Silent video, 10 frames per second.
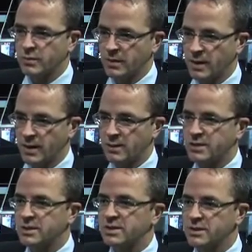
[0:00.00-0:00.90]
you know, I was
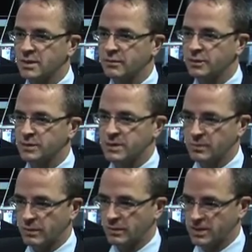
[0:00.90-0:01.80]
at this conference
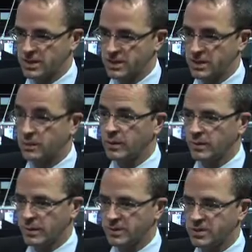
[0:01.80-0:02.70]
when FIXatdl
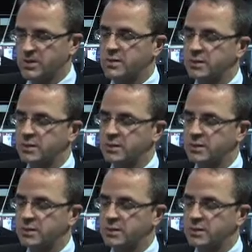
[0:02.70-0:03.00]
1.1 was just